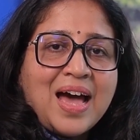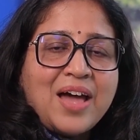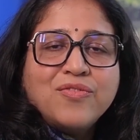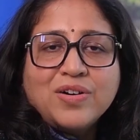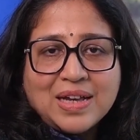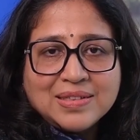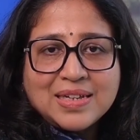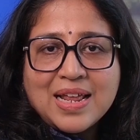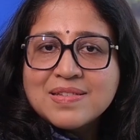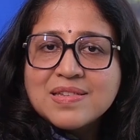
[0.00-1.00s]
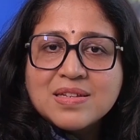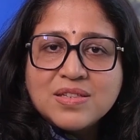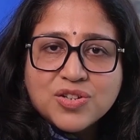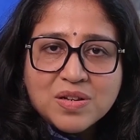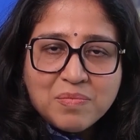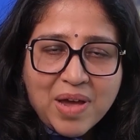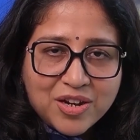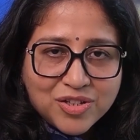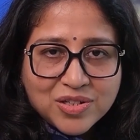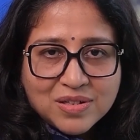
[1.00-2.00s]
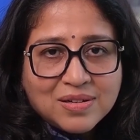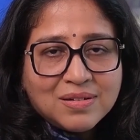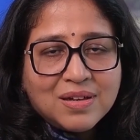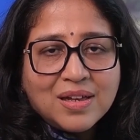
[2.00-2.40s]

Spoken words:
I work as an Assistant General Manager